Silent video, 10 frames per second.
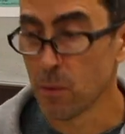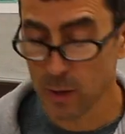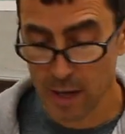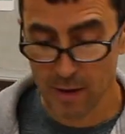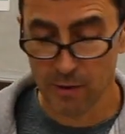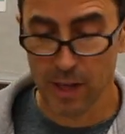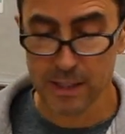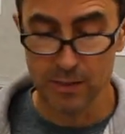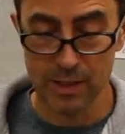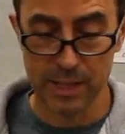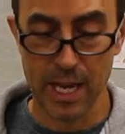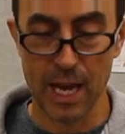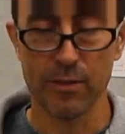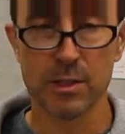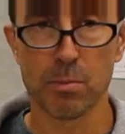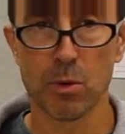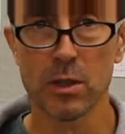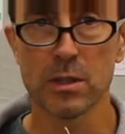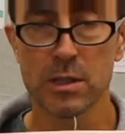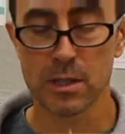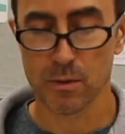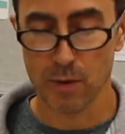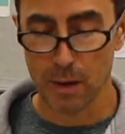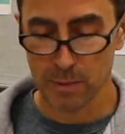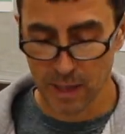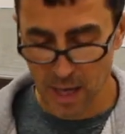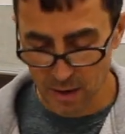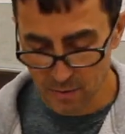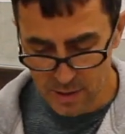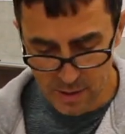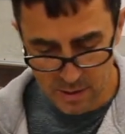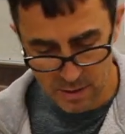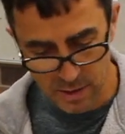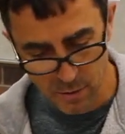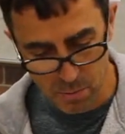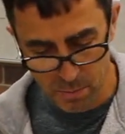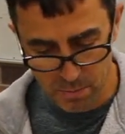we have lots of these canvas boards wrapped in canvas, like for,